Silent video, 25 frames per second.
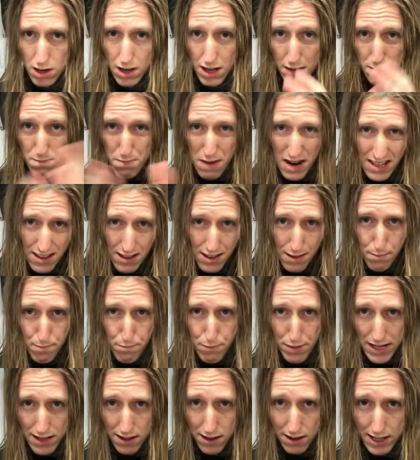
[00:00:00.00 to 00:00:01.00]
It might be
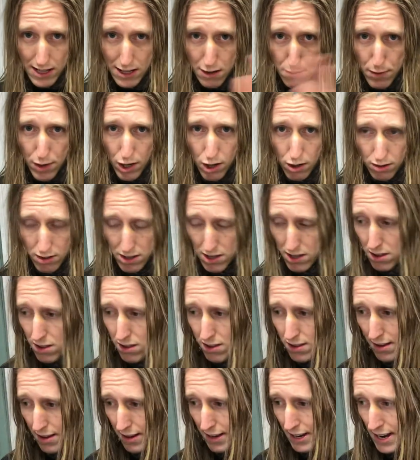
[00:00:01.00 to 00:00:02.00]
deleted because it's
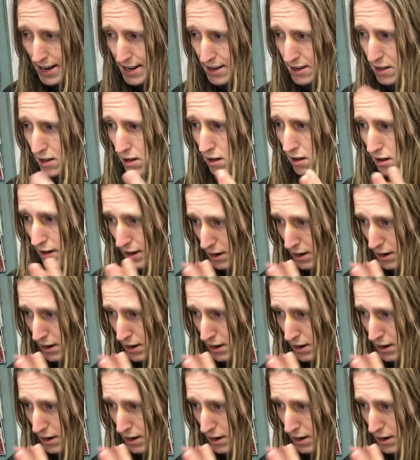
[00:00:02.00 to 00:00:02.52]
kind of